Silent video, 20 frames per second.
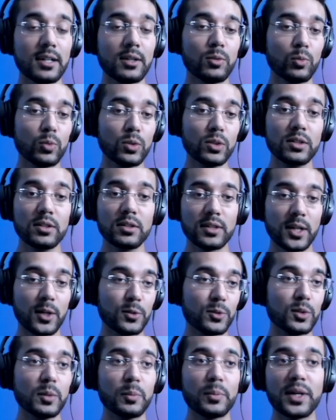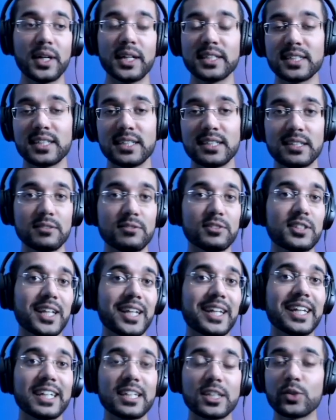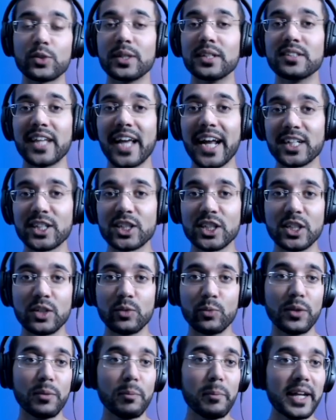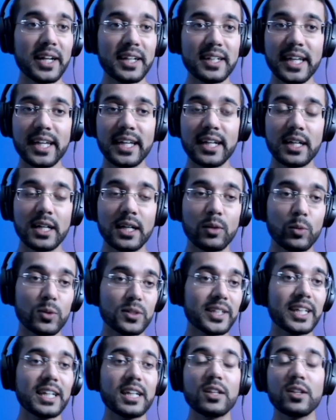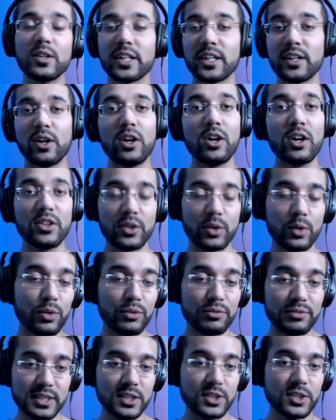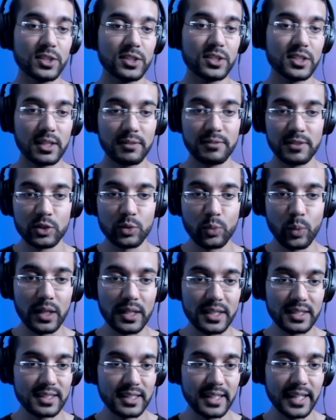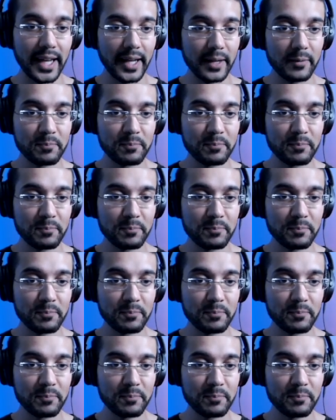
We'll go through the process of sending a transaction with metadata. We'll take a look at all the cool features of this wallet today.